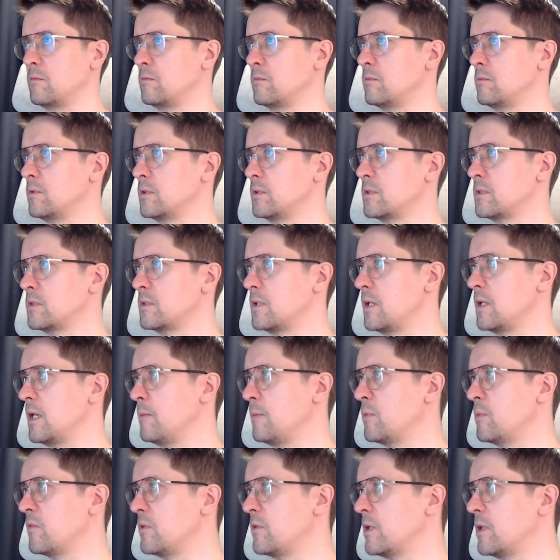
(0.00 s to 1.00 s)
what's the
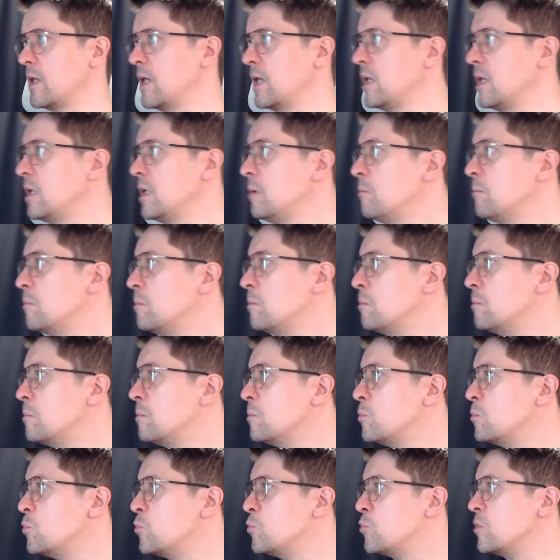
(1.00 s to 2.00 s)
name of the
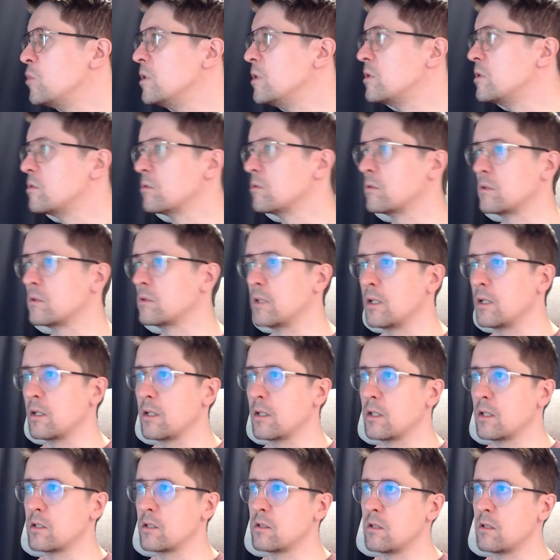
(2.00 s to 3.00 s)
game? Resource data
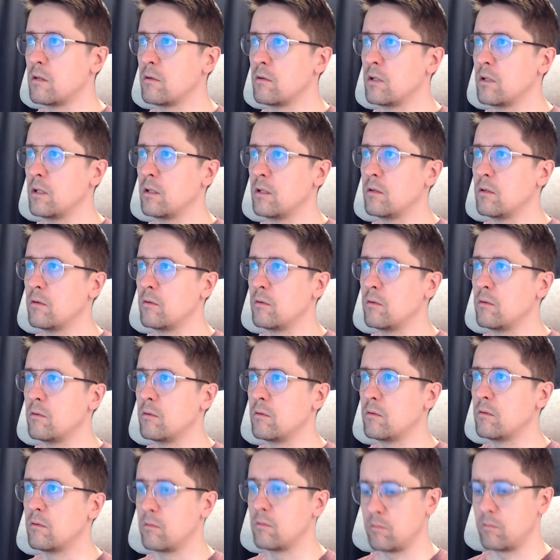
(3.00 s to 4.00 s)
dictionary
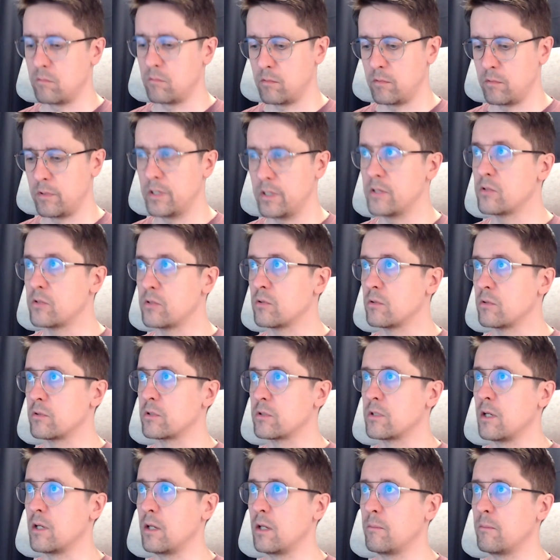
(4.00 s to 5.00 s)
resource
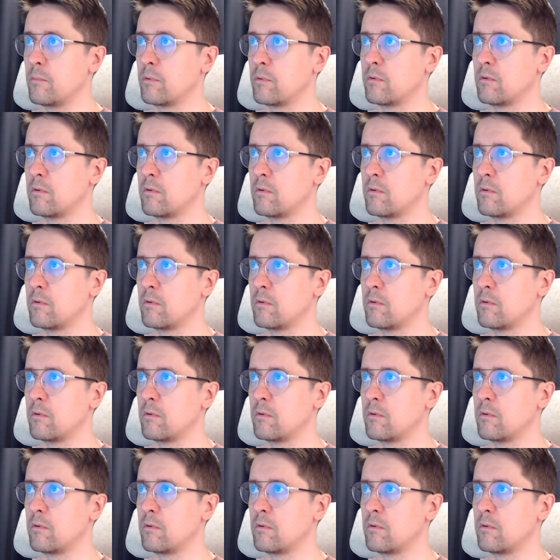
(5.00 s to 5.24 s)
type